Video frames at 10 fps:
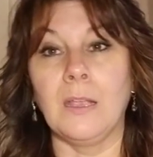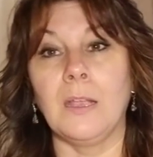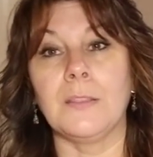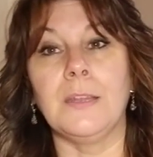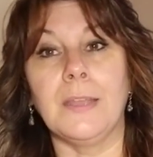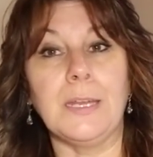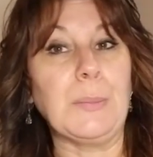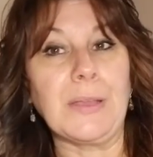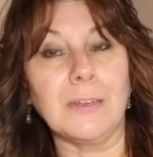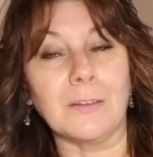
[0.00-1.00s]
The Knight of
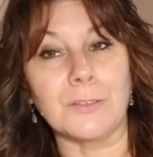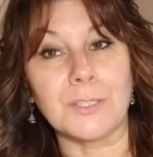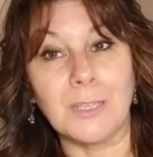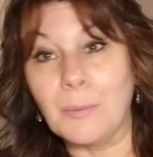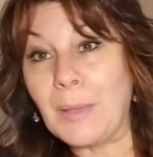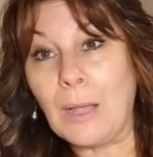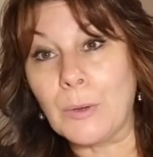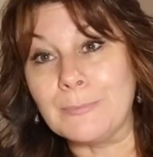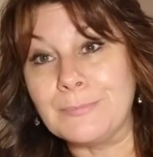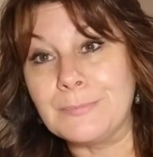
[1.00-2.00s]
Pentacles.
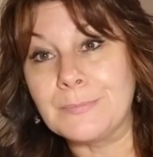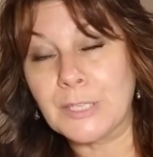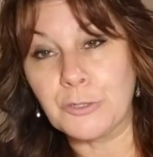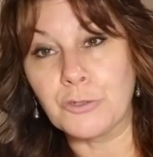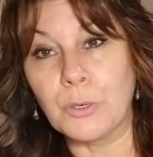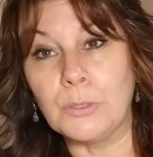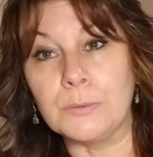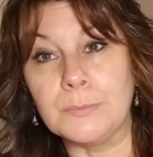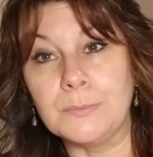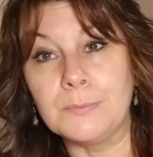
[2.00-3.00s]
Power
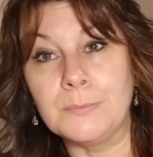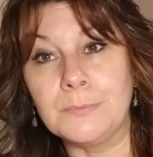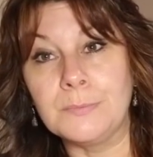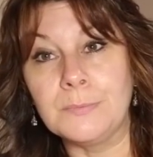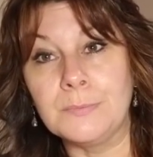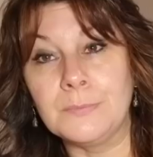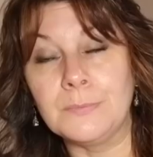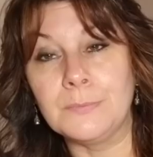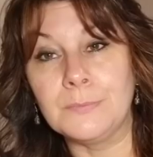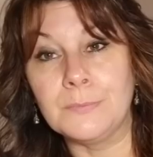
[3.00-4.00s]
control,
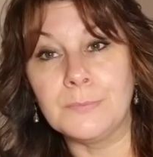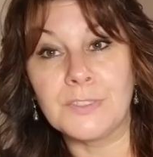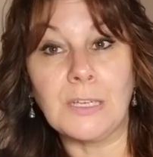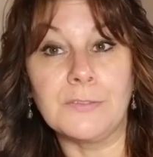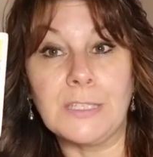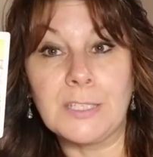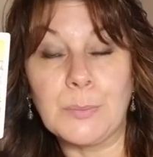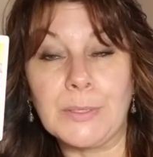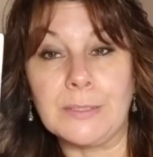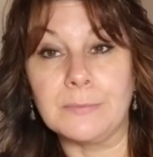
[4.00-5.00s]

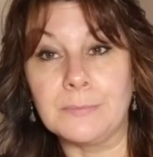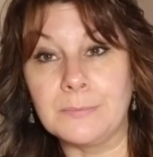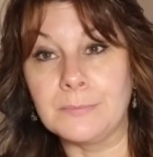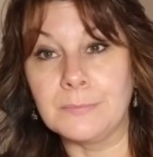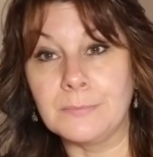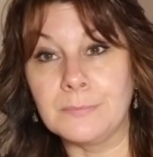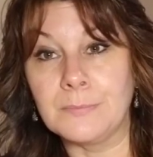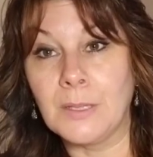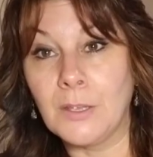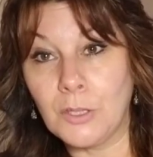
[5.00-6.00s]
self-discipline.
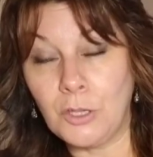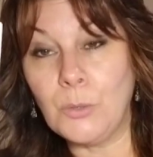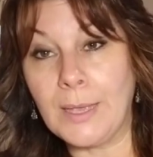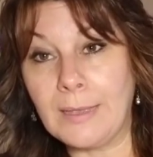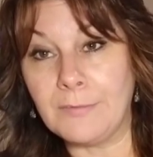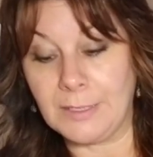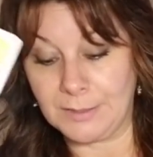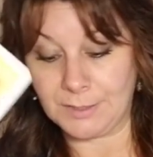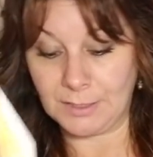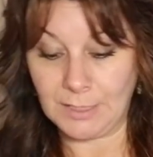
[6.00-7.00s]
You have
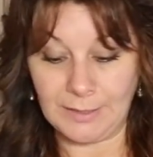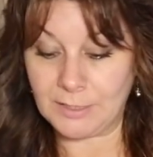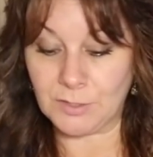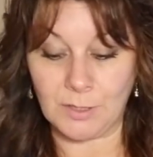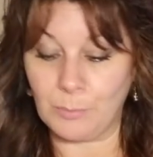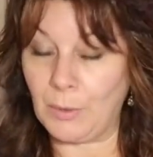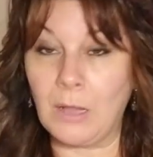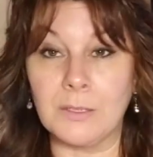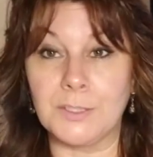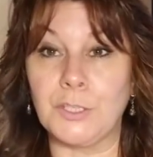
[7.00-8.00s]
this. It's, the
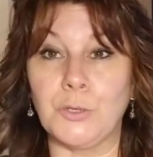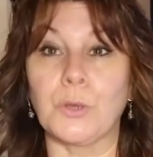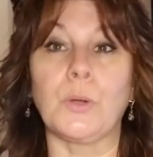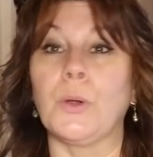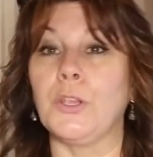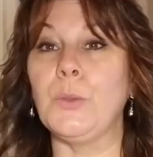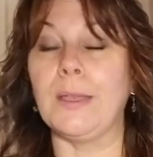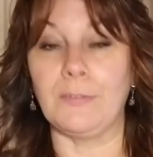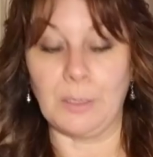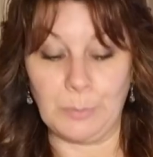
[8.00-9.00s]
ball is in your court. You
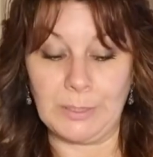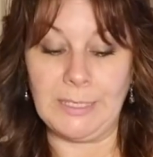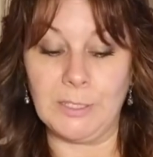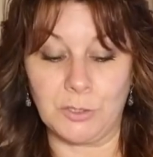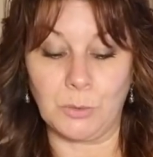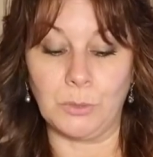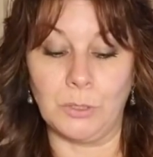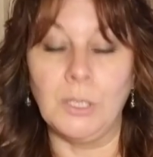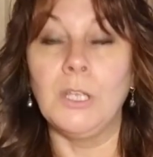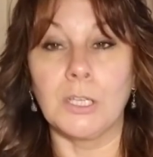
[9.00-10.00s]
have complete and
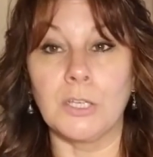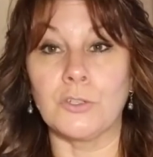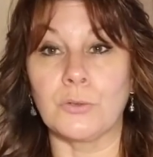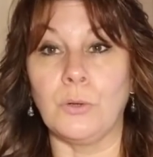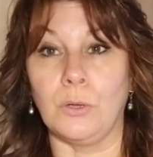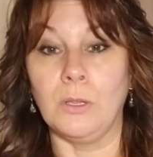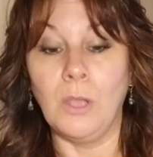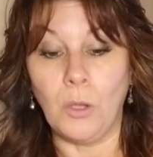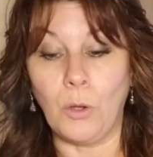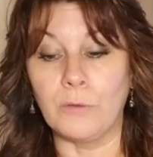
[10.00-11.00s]
total control
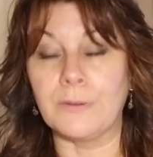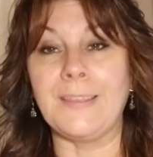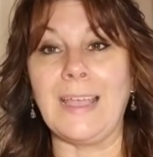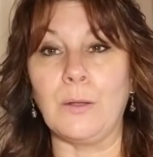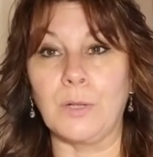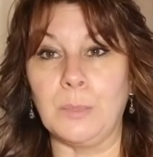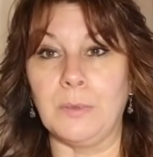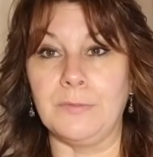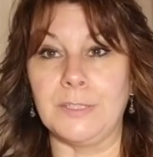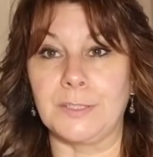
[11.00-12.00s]
over the outcome
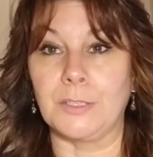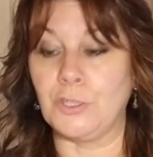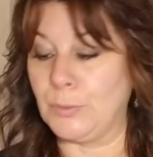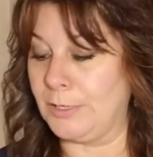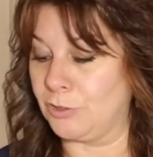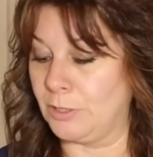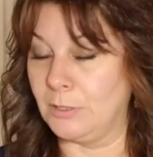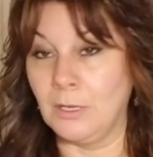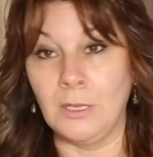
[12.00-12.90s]
of this situation.